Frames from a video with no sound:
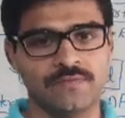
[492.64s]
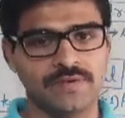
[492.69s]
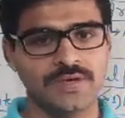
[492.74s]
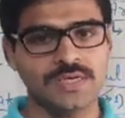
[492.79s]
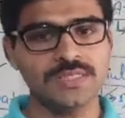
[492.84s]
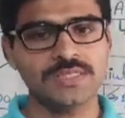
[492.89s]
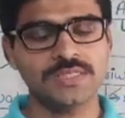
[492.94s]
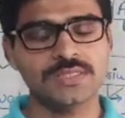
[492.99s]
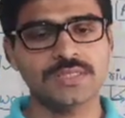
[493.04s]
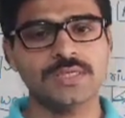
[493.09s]

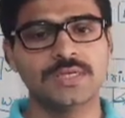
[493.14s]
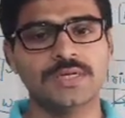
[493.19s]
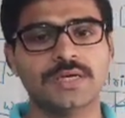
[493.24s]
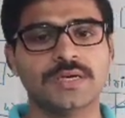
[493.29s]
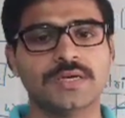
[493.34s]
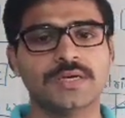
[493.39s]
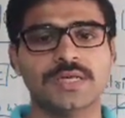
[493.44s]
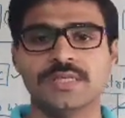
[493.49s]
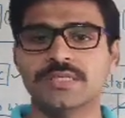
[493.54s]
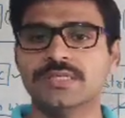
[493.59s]
First,
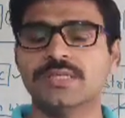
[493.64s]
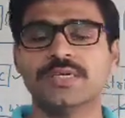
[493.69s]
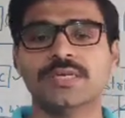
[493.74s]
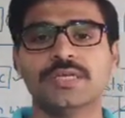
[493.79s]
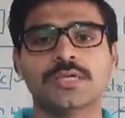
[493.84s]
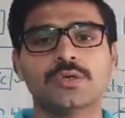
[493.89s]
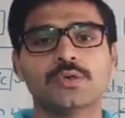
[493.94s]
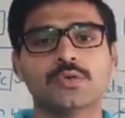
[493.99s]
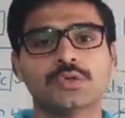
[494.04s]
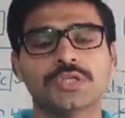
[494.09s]
desert
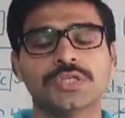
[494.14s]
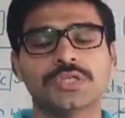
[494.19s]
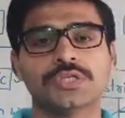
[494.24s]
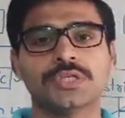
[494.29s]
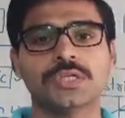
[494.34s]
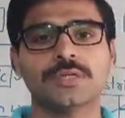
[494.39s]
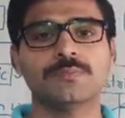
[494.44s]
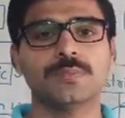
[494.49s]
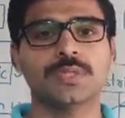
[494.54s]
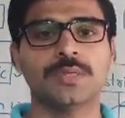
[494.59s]

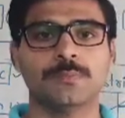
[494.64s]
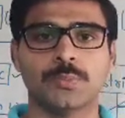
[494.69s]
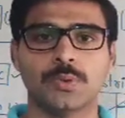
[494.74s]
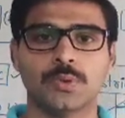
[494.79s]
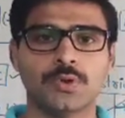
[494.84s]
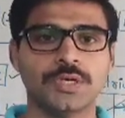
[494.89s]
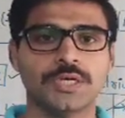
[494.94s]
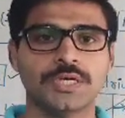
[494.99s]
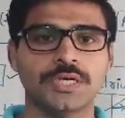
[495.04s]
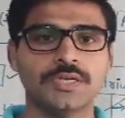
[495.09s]
ecosystem, the
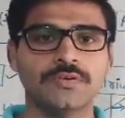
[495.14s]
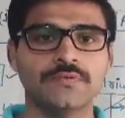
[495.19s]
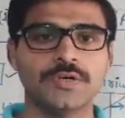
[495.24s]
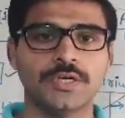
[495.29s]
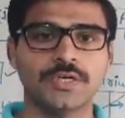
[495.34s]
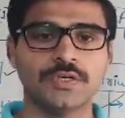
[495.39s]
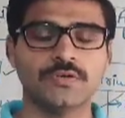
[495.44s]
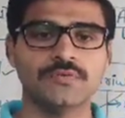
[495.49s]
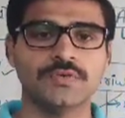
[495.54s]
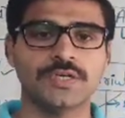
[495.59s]

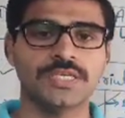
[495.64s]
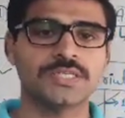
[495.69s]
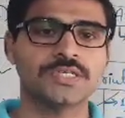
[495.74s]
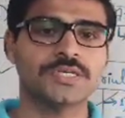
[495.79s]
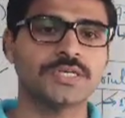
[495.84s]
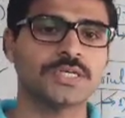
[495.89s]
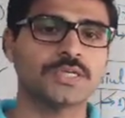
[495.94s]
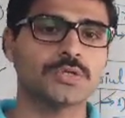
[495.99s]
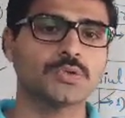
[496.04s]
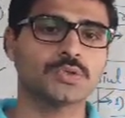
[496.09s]
productivity of
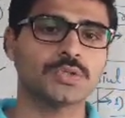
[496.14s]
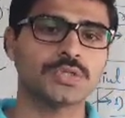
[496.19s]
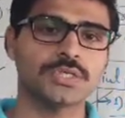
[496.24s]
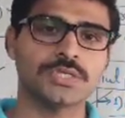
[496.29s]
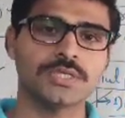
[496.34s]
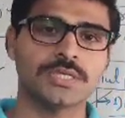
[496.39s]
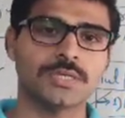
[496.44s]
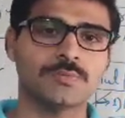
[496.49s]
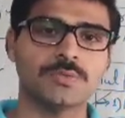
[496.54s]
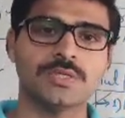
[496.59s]
desert
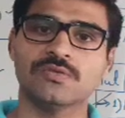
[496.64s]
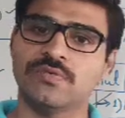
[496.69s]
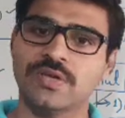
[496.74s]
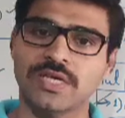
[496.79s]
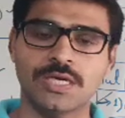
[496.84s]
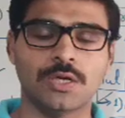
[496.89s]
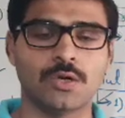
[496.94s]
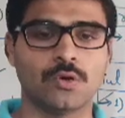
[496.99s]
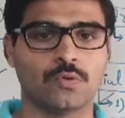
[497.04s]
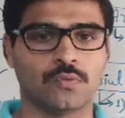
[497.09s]
ecosystem is
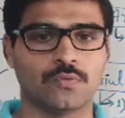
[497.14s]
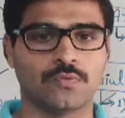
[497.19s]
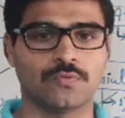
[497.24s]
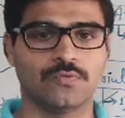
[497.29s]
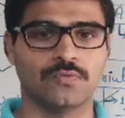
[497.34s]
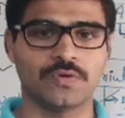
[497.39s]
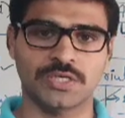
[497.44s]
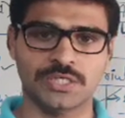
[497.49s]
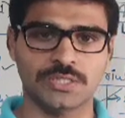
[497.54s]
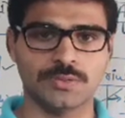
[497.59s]
very low.
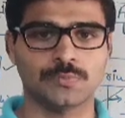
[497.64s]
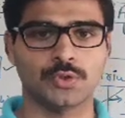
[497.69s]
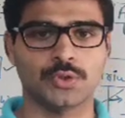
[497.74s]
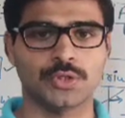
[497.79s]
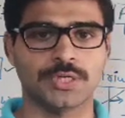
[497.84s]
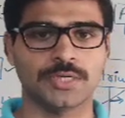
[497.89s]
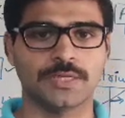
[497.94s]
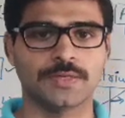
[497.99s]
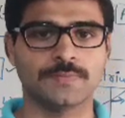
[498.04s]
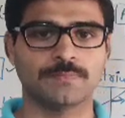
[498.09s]
First
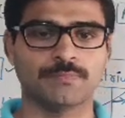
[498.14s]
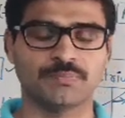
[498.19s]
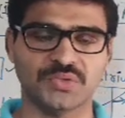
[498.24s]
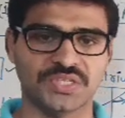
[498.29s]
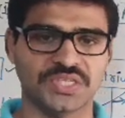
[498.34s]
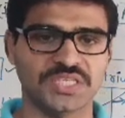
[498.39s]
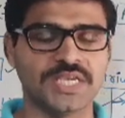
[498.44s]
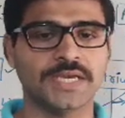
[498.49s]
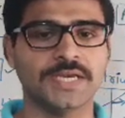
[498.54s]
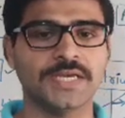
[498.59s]
point.
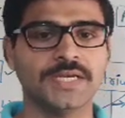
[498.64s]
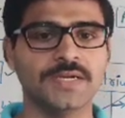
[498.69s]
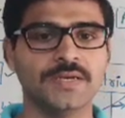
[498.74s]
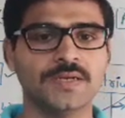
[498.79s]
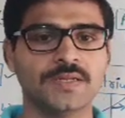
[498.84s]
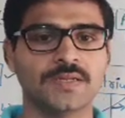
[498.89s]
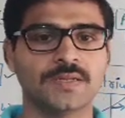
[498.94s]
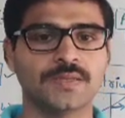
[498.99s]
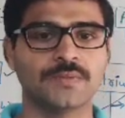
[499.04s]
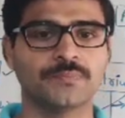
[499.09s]

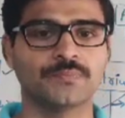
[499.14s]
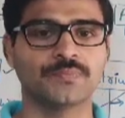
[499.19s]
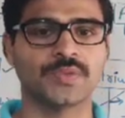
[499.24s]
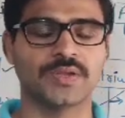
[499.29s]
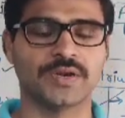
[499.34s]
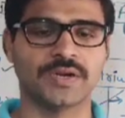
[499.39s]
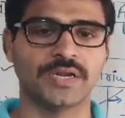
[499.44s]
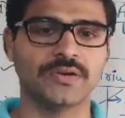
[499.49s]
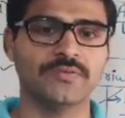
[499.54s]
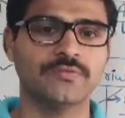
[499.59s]
Second,
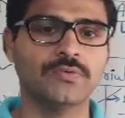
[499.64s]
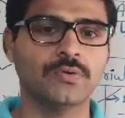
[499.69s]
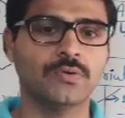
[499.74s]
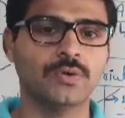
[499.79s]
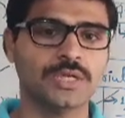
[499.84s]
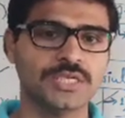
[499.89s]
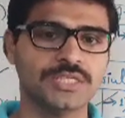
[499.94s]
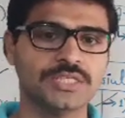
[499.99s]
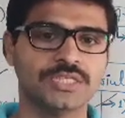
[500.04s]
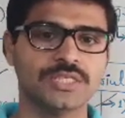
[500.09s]
rainfall
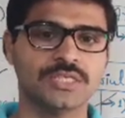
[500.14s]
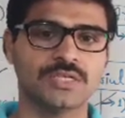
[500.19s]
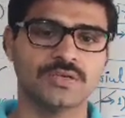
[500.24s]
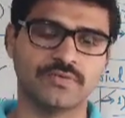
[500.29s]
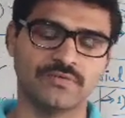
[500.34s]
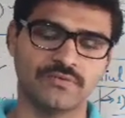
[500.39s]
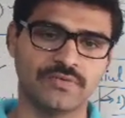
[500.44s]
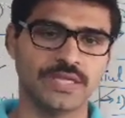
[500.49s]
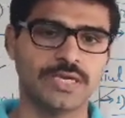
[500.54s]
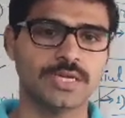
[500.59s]
is
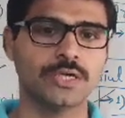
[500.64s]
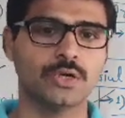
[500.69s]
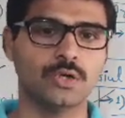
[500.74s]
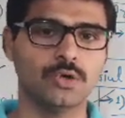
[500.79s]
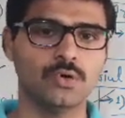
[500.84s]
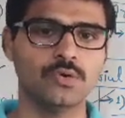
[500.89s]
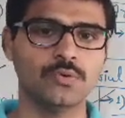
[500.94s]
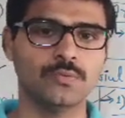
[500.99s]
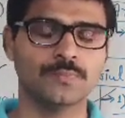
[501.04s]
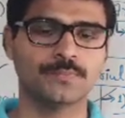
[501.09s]
very
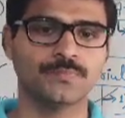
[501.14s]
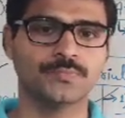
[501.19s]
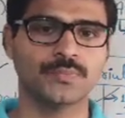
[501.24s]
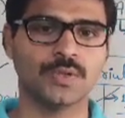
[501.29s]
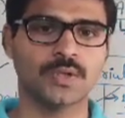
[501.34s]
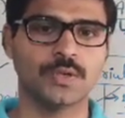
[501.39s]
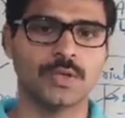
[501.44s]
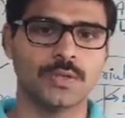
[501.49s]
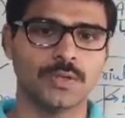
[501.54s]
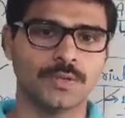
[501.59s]
low.
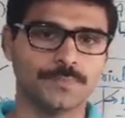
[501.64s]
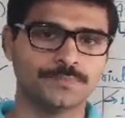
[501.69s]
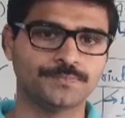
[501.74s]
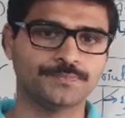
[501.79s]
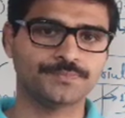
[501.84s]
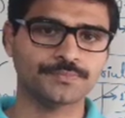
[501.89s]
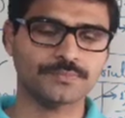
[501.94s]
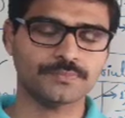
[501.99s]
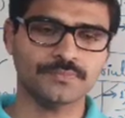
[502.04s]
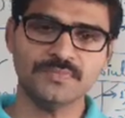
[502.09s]

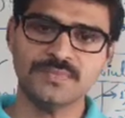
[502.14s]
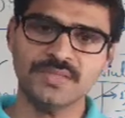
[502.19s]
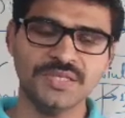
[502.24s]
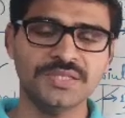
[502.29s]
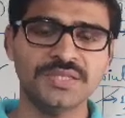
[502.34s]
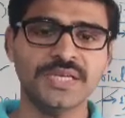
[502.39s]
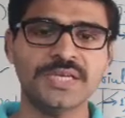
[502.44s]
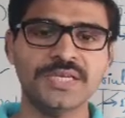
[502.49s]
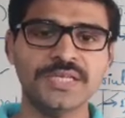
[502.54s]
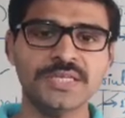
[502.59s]

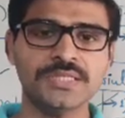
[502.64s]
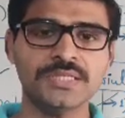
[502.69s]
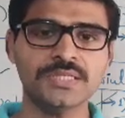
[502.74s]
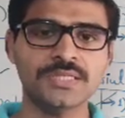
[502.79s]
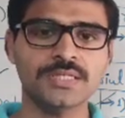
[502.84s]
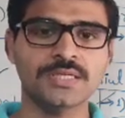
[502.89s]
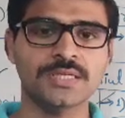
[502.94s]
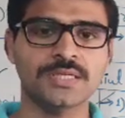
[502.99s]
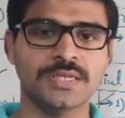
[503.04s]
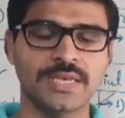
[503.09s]
That
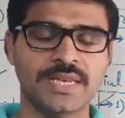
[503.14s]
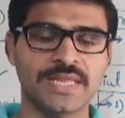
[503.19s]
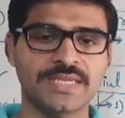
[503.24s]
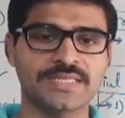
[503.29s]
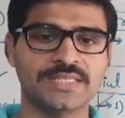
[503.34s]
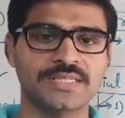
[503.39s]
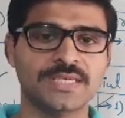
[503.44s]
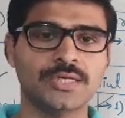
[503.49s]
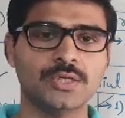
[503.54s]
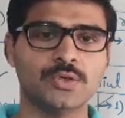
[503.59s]
is
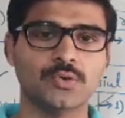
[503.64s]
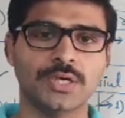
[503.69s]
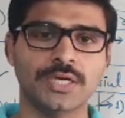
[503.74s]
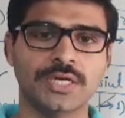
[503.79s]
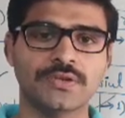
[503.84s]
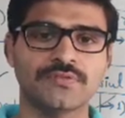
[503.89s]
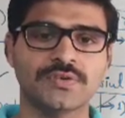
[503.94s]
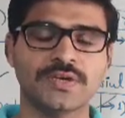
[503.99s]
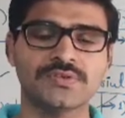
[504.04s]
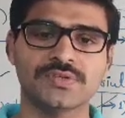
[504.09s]
less than
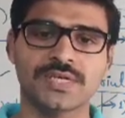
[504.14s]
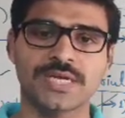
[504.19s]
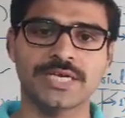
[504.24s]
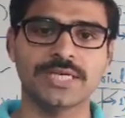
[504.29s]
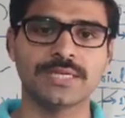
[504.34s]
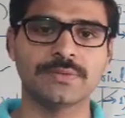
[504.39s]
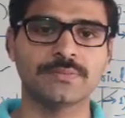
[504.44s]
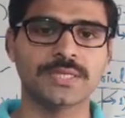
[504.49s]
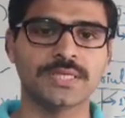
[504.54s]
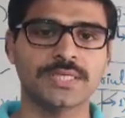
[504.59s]
25
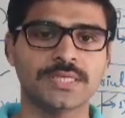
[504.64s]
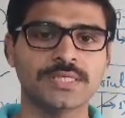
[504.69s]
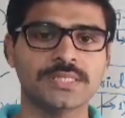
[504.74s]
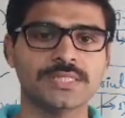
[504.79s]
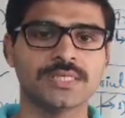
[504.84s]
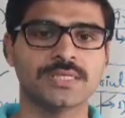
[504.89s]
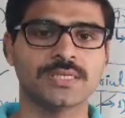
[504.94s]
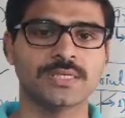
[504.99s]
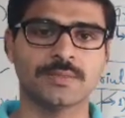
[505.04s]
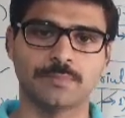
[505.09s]

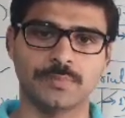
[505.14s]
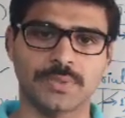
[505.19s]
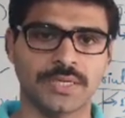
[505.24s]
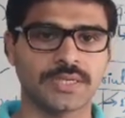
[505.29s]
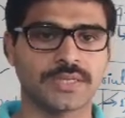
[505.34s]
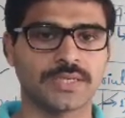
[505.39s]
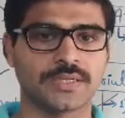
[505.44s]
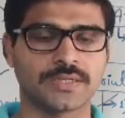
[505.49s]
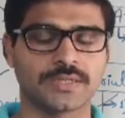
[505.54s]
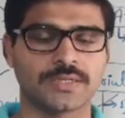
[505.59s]
centimeters per
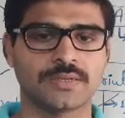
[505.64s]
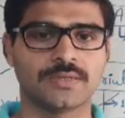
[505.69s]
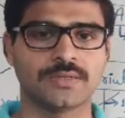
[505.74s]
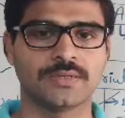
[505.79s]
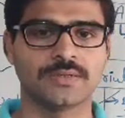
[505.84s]
year.